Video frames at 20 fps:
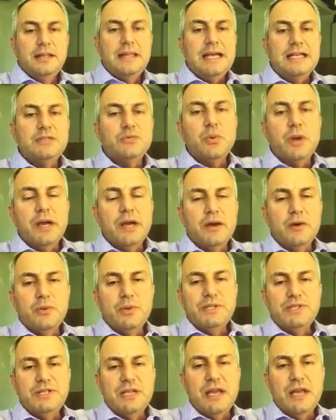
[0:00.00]
That's why I
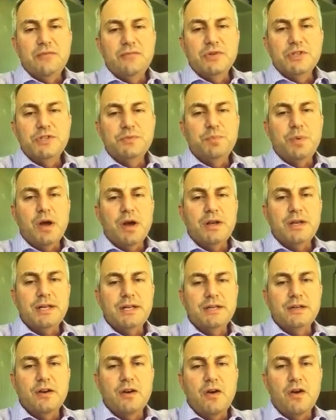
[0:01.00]
always say
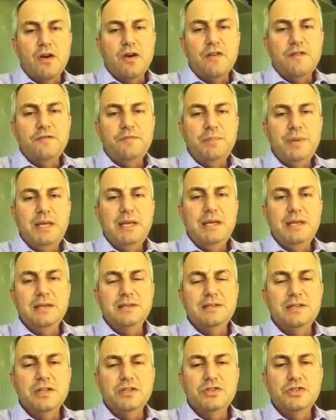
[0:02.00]
responding to
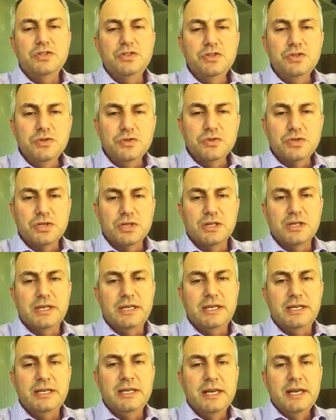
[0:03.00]
RFPs is
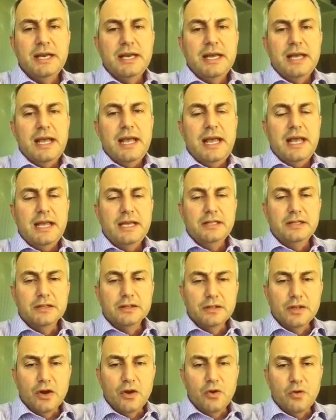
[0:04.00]
usually a
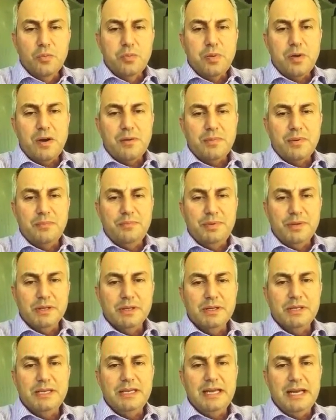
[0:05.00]
low
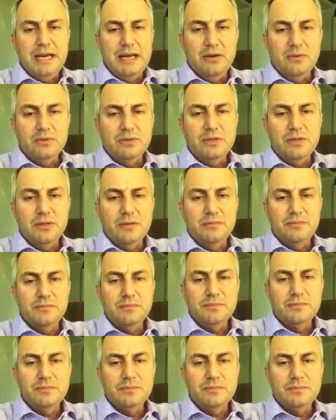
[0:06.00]
probability outcome.